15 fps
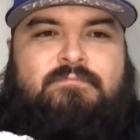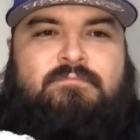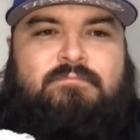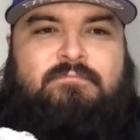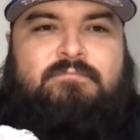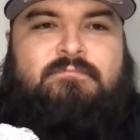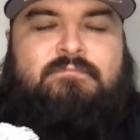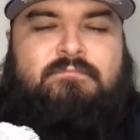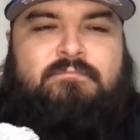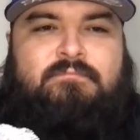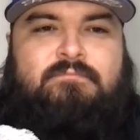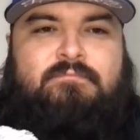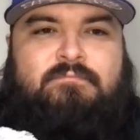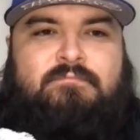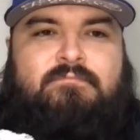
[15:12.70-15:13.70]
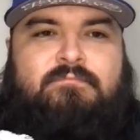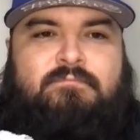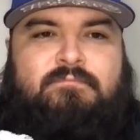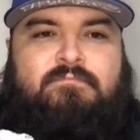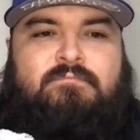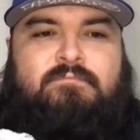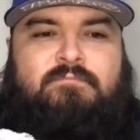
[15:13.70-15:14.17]

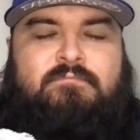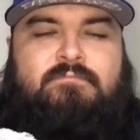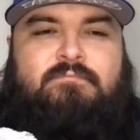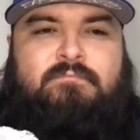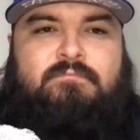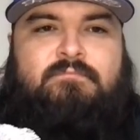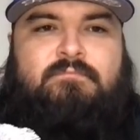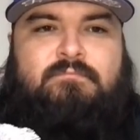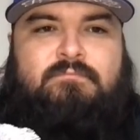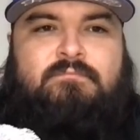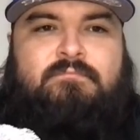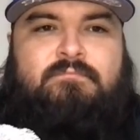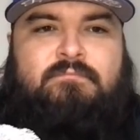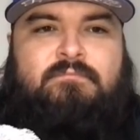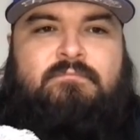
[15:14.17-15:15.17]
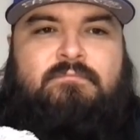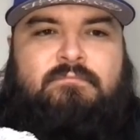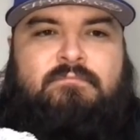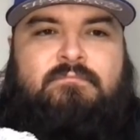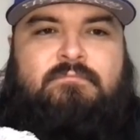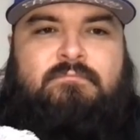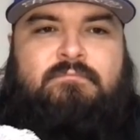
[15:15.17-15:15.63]

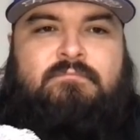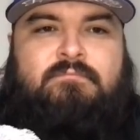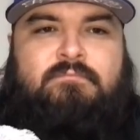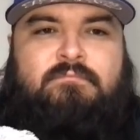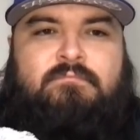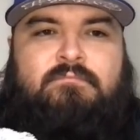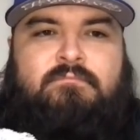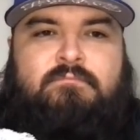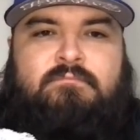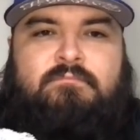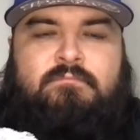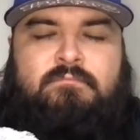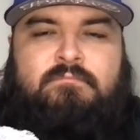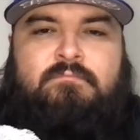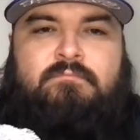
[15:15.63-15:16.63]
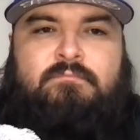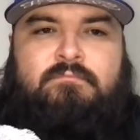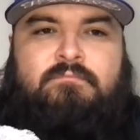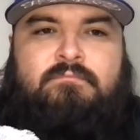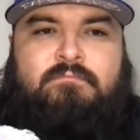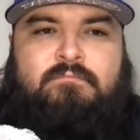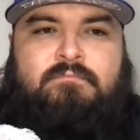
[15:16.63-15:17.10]

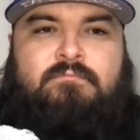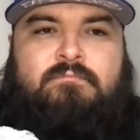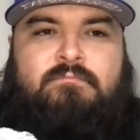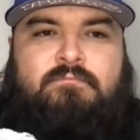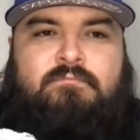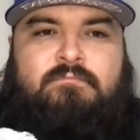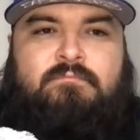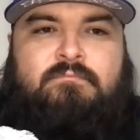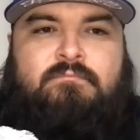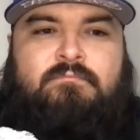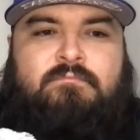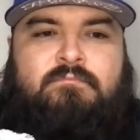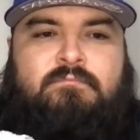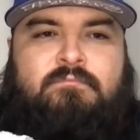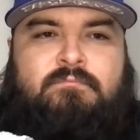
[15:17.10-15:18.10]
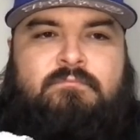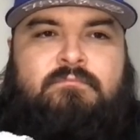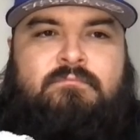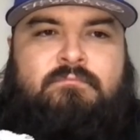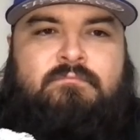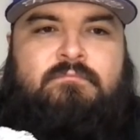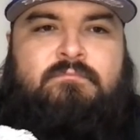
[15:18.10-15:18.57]

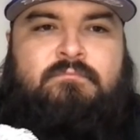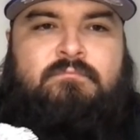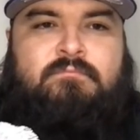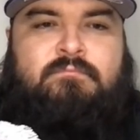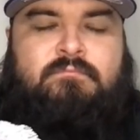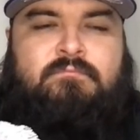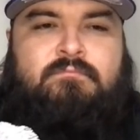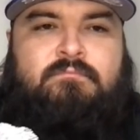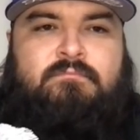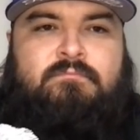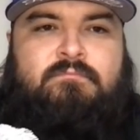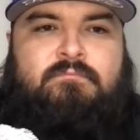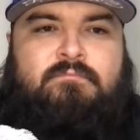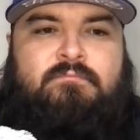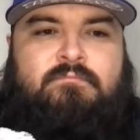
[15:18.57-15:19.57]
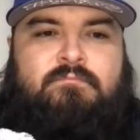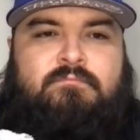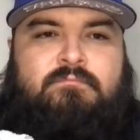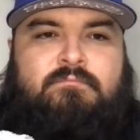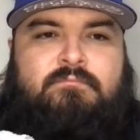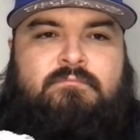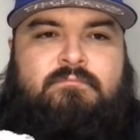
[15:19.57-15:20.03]

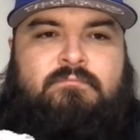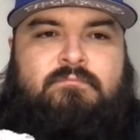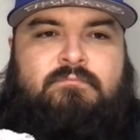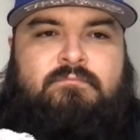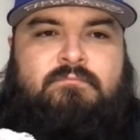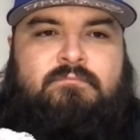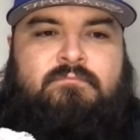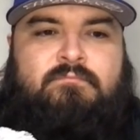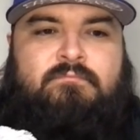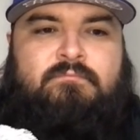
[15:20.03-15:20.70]
The person shown says nothing.